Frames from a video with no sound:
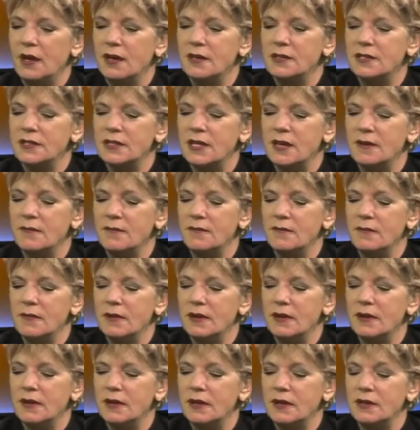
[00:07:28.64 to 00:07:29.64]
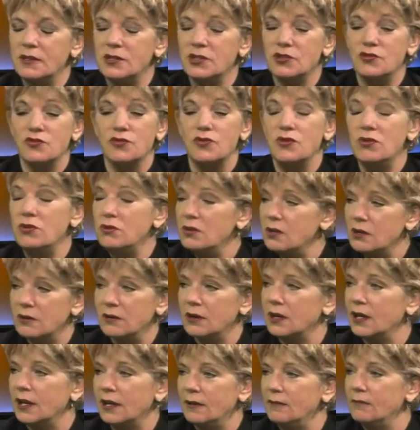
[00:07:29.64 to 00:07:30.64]
some
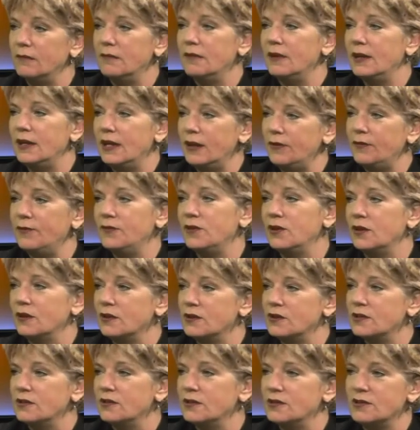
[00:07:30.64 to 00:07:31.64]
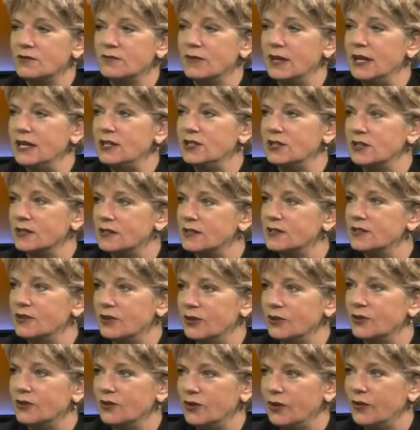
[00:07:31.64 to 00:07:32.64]
extraordinarily gifted directors
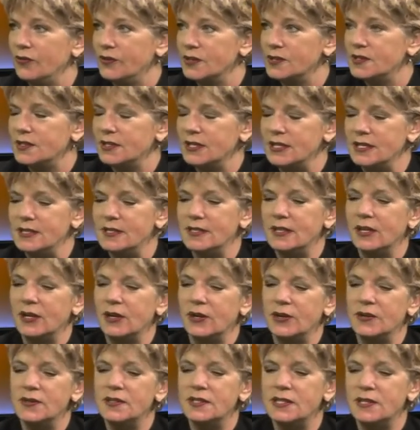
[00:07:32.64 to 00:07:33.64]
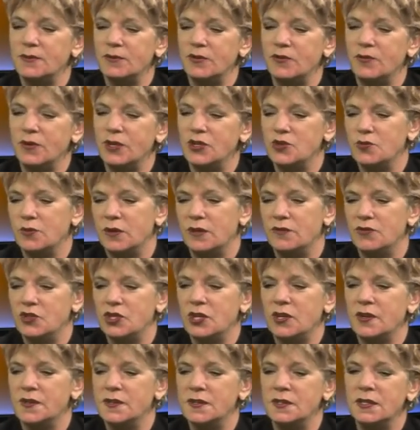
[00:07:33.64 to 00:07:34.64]
on the CCOs, some of which we've
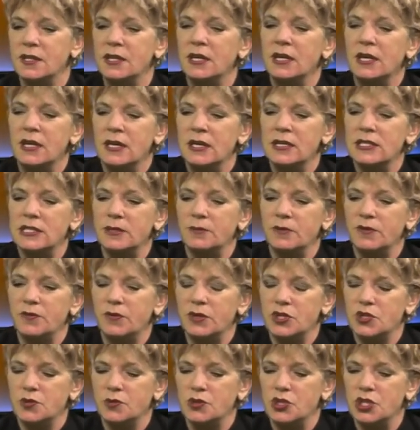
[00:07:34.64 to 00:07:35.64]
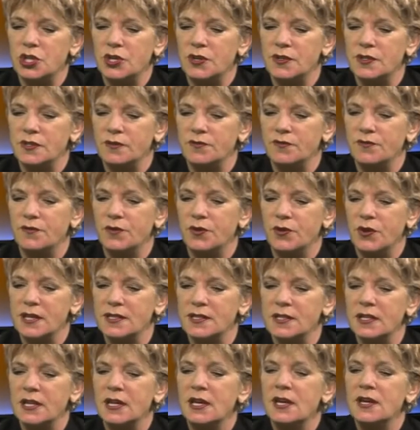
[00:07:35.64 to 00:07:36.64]
chosen, some of which were chosen for
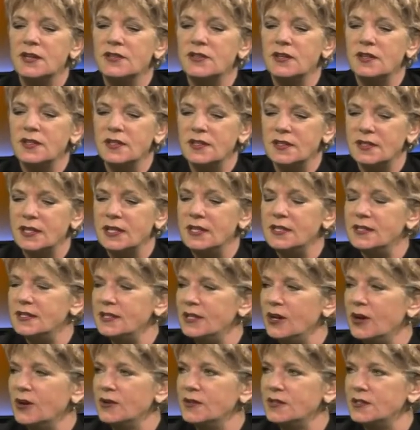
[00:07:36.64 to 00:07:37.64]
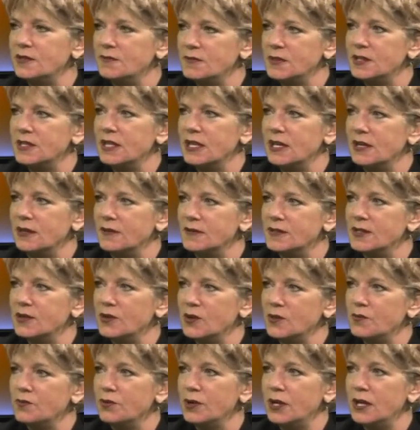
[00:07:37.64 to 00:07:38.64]
us. So the CCOs themselves
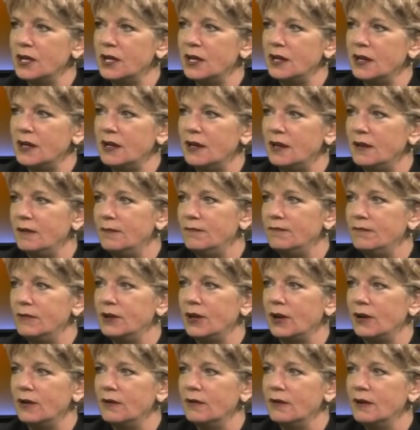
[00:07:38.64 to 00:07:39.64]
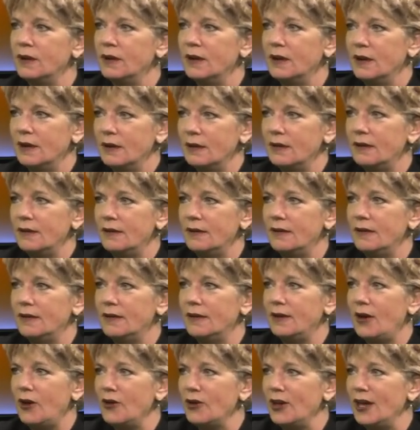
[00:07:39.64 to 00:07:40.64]
are a pretty, you know,
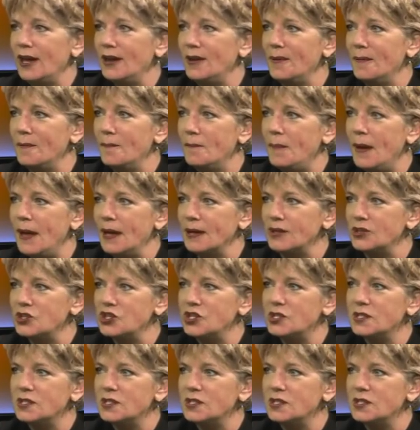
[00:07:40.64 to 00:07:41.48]
go-get-em bunch.